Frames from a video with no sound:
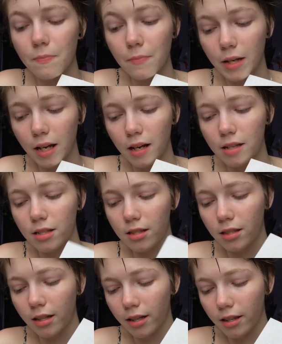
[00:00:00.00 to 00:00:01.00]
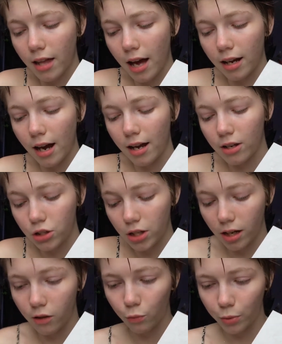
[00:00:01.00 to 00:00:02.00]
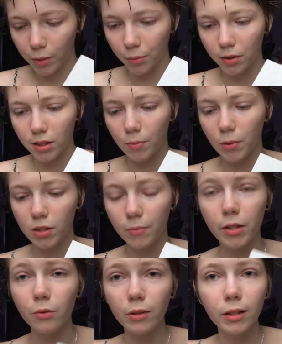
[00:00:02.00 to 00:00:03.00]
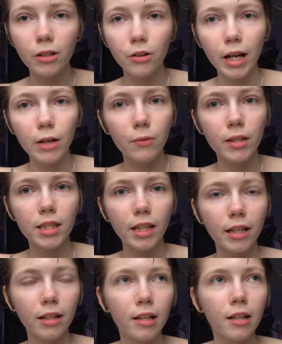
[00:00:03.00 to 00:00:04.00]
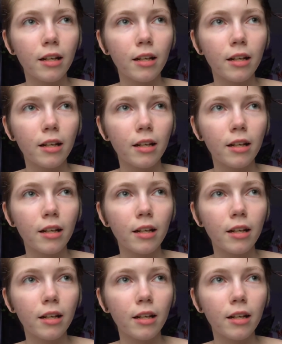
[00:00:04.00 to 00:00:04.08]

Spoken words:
because like that shade of purple is supposed to be really great with like